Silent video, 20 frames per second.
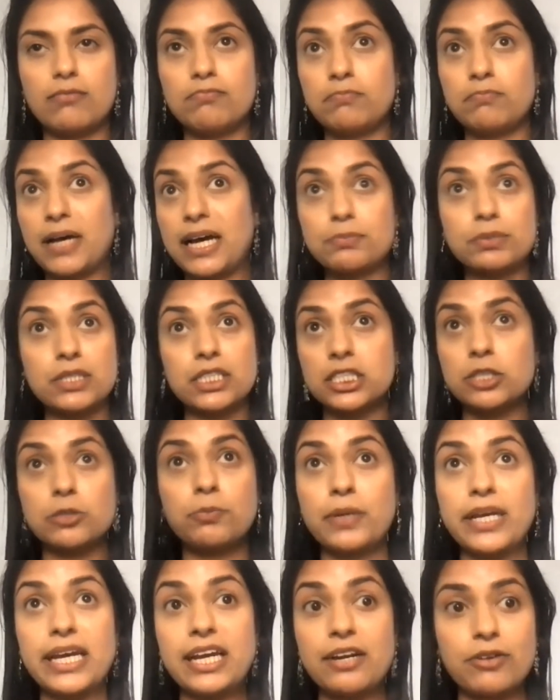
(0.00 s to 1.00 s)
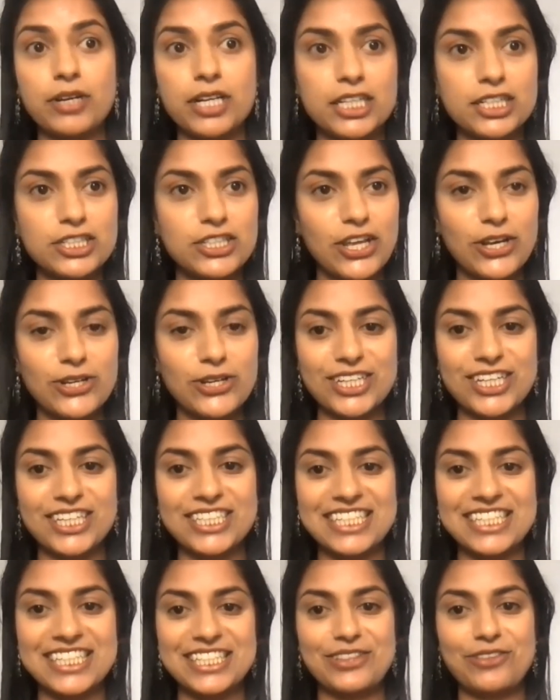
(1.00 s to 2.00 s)
perhaps are superior to those
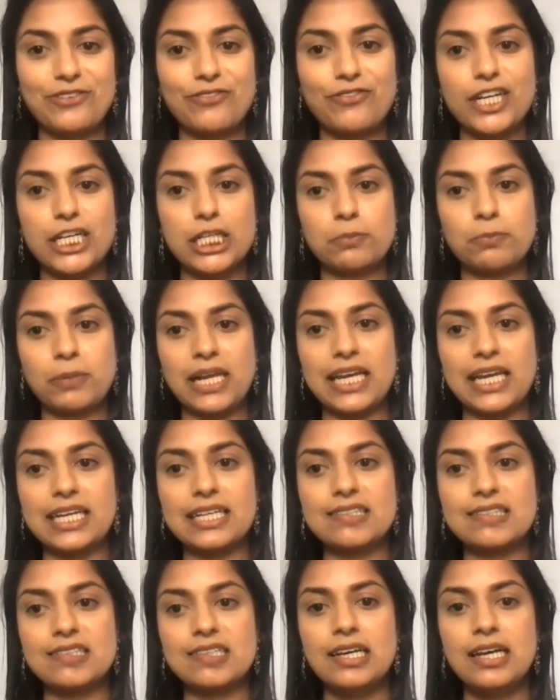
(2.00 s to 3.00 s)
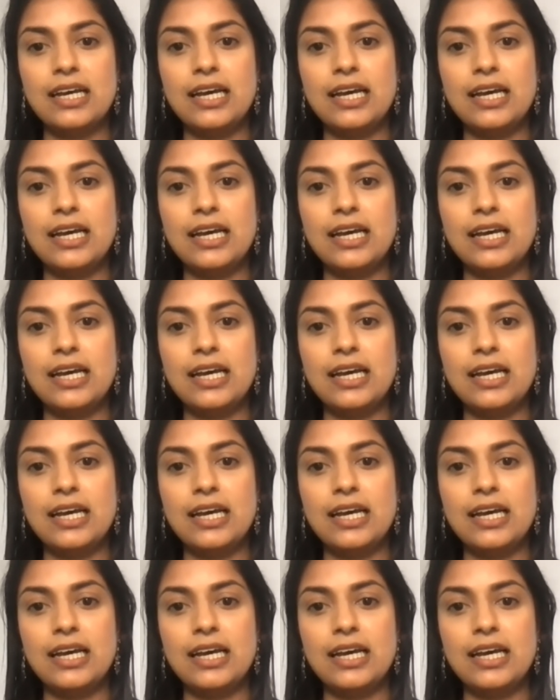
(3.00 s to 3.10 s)
ideas in the first place.